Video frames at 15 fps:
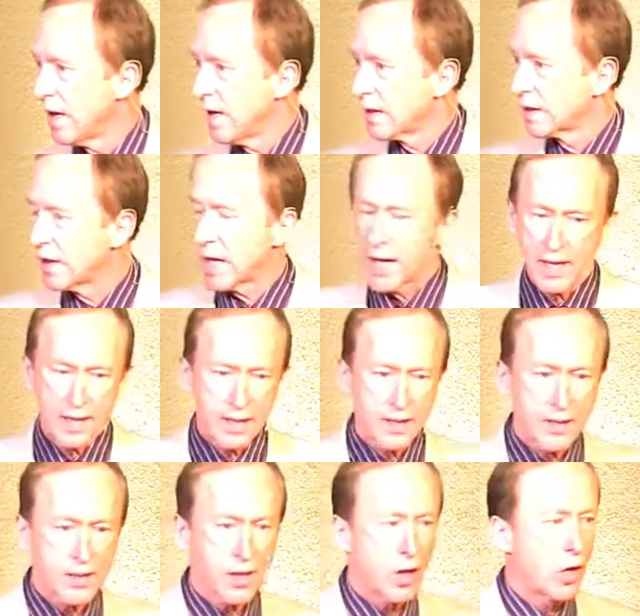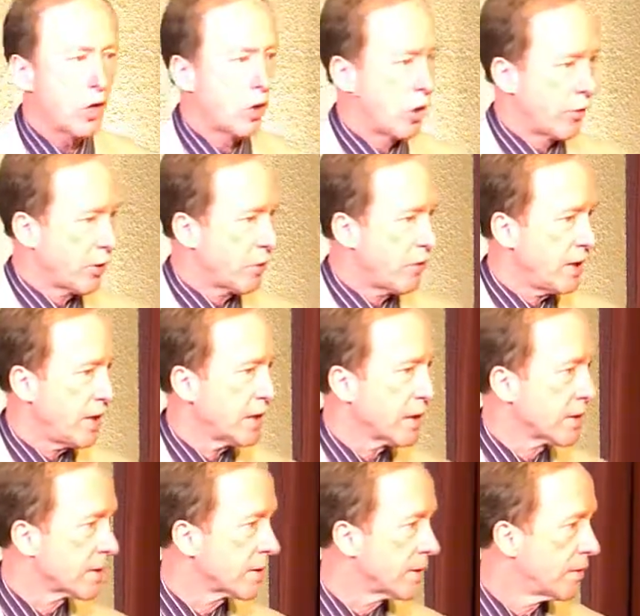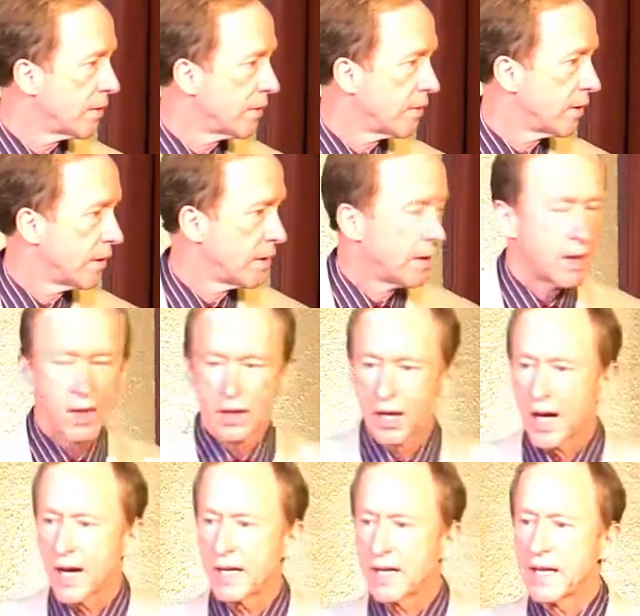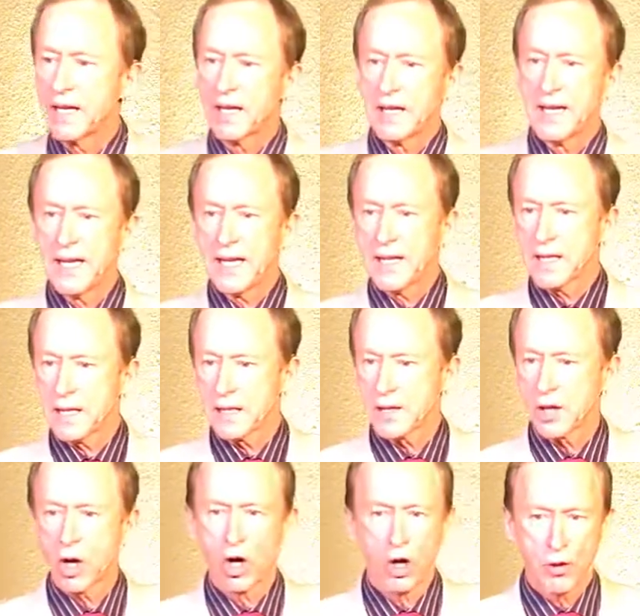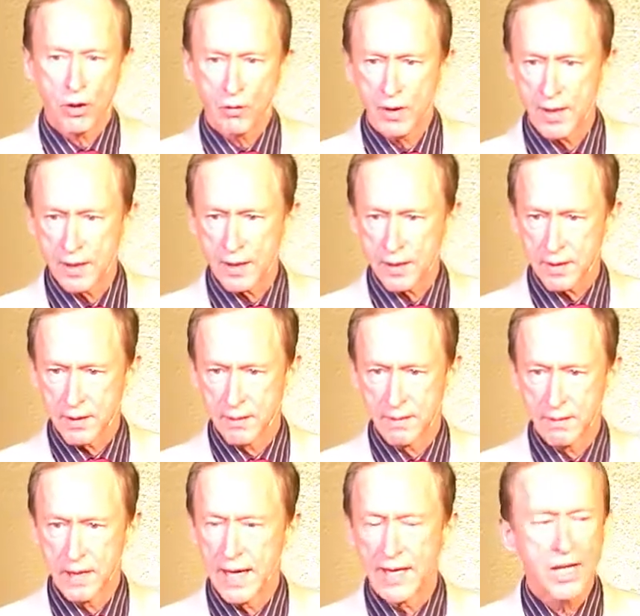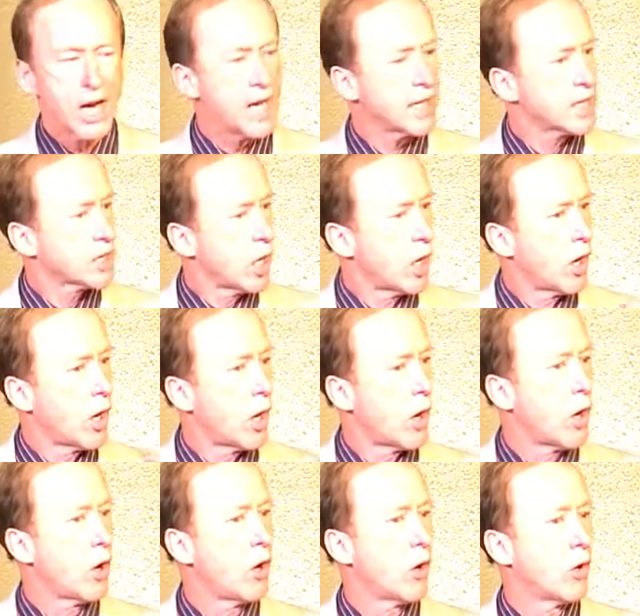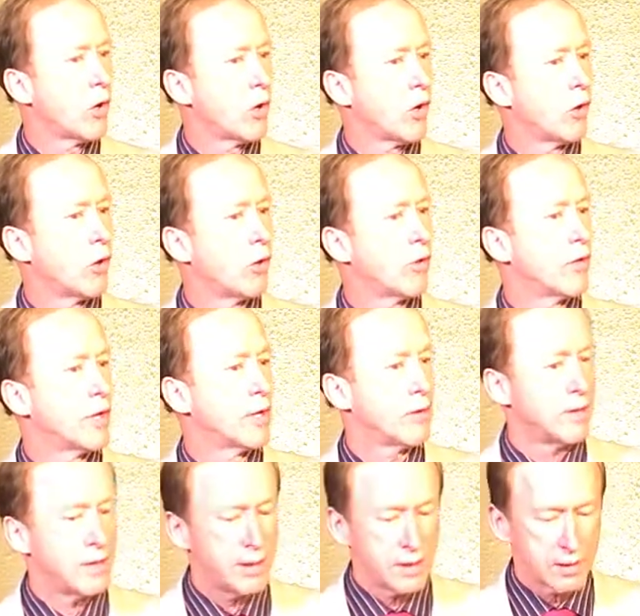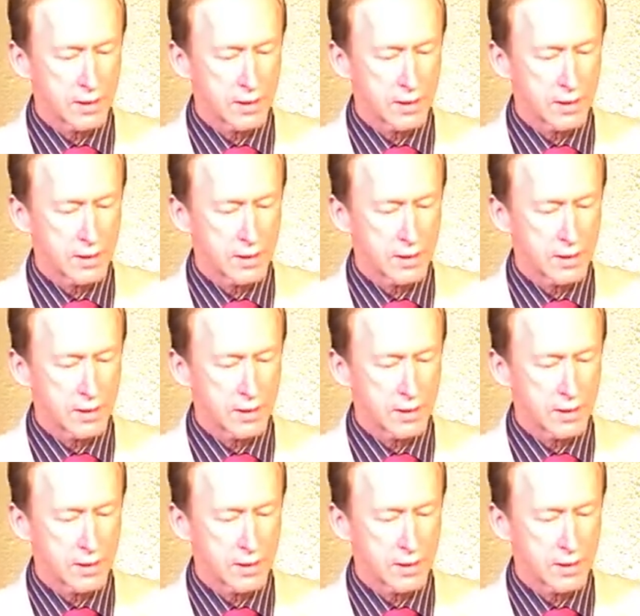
God is all there is. God is all there is. And God is all there is.